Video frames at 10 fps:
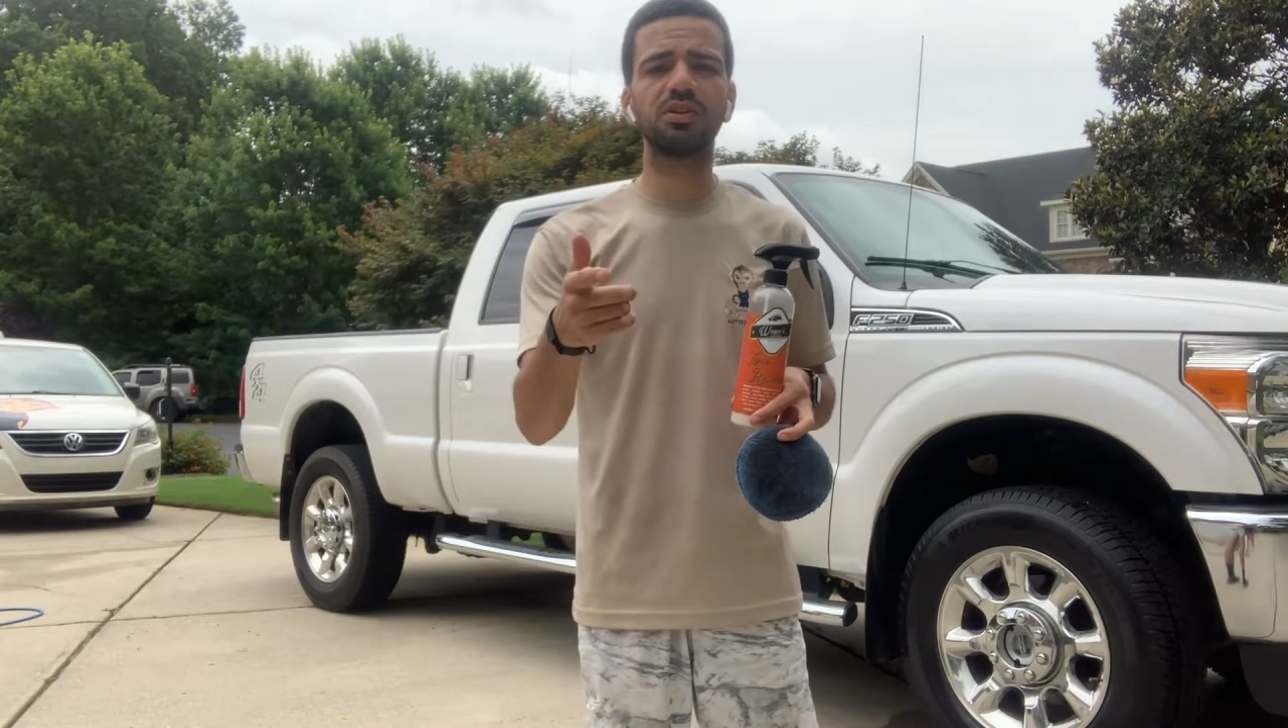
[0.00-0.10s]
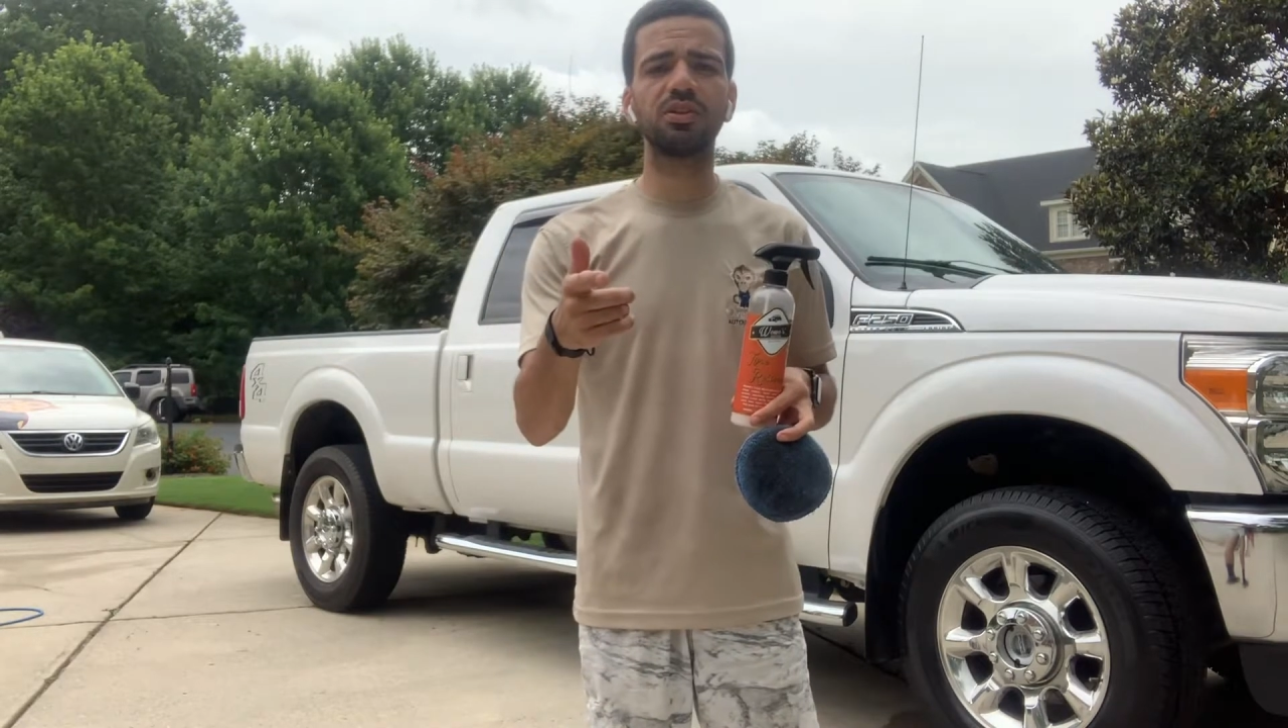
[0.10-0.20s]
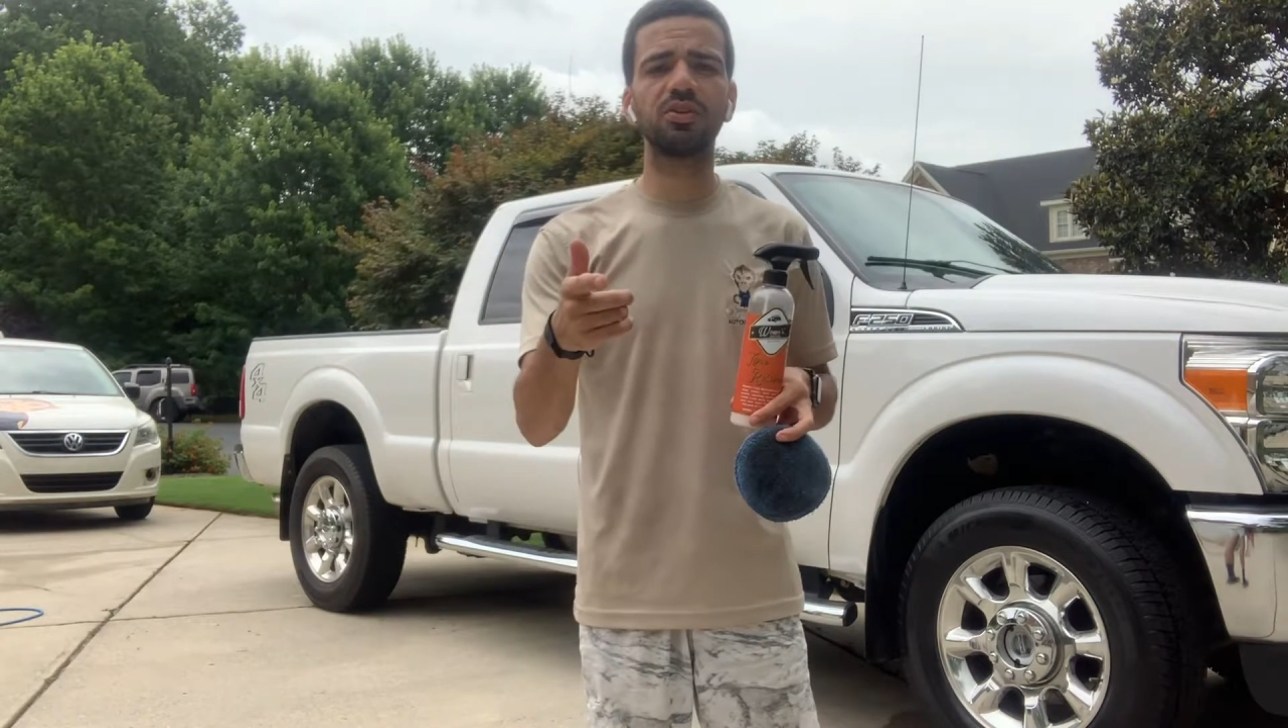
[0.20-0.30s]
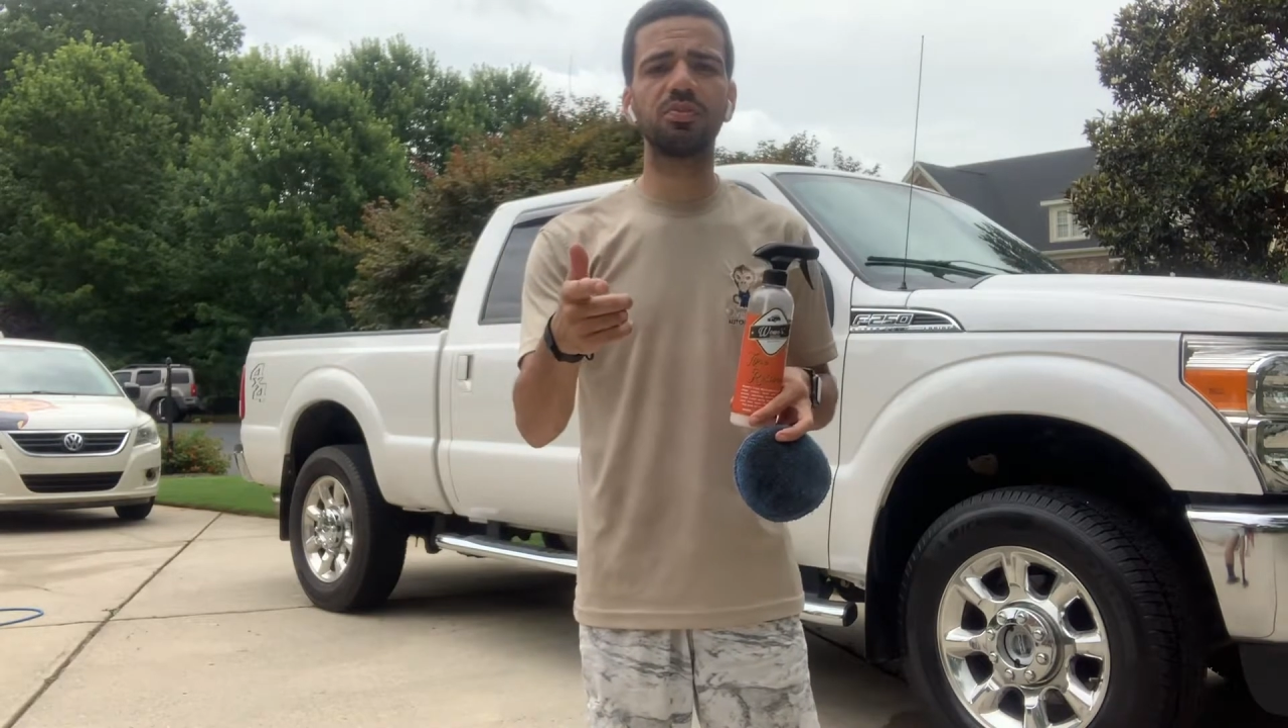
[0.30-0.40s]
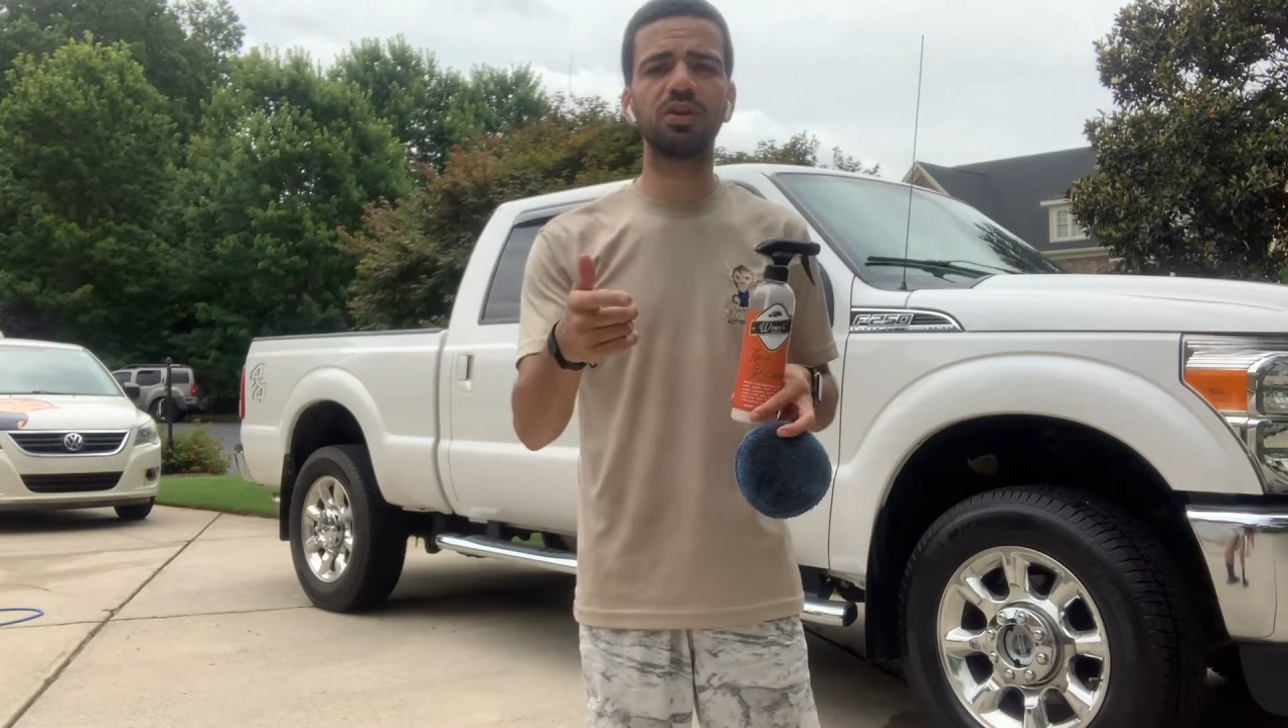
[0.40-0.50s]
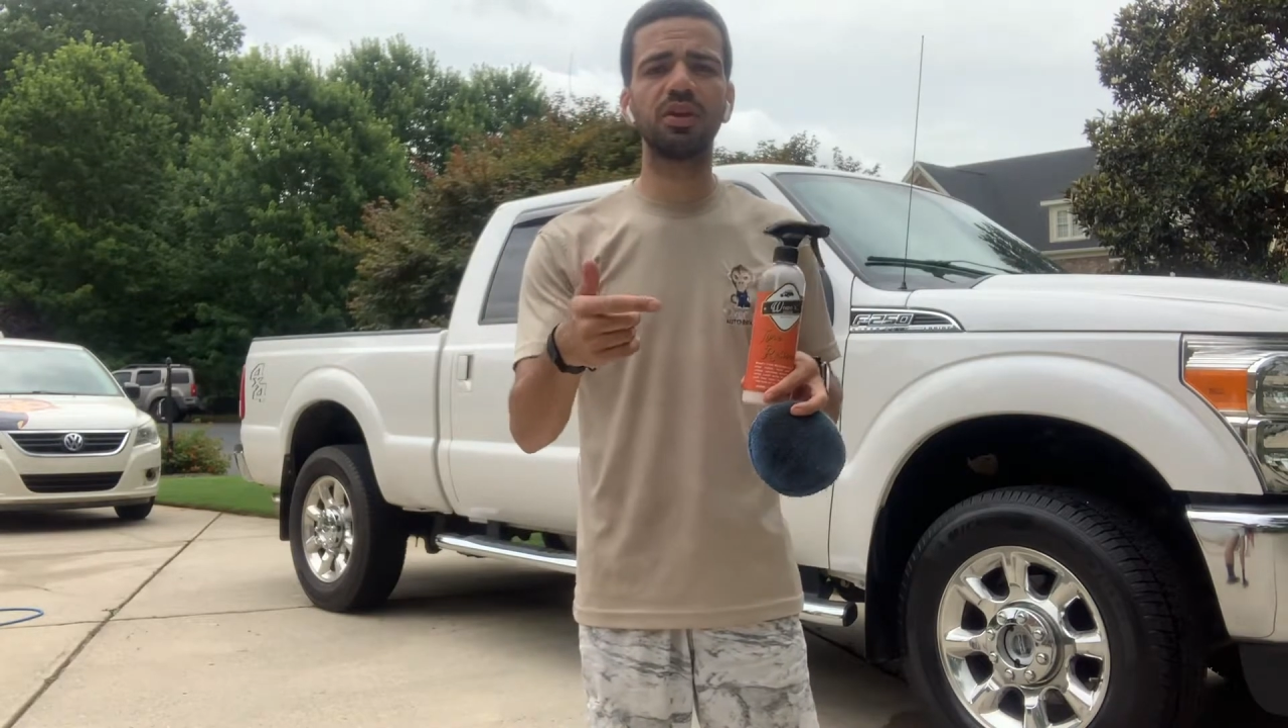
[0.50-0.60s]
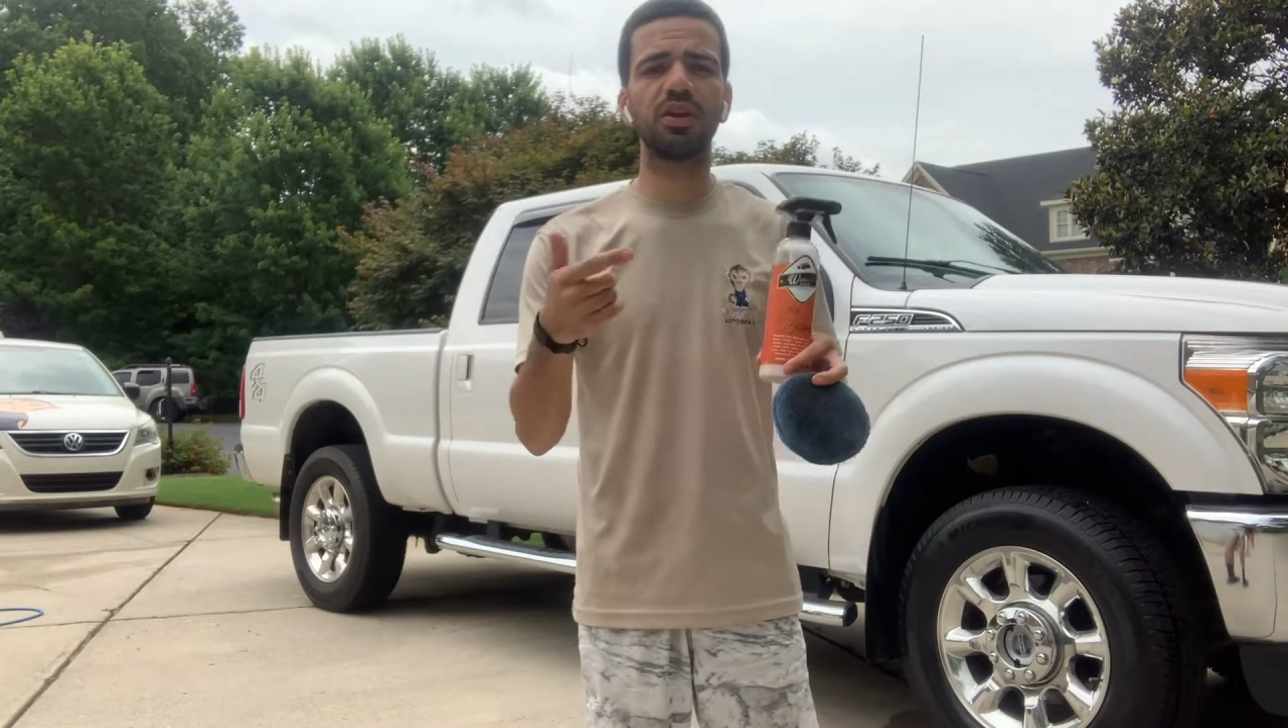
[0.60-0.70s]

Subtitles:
a little bit